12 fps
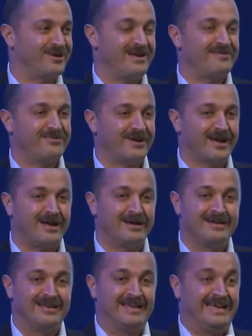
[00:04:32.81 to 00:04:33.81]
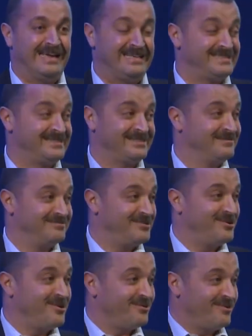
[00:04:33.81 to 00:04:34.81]
in Africa is,
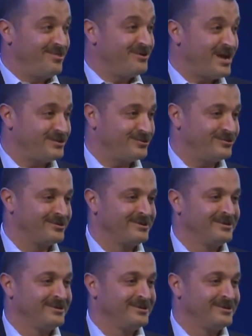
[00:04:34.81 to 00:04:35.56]
in the nature.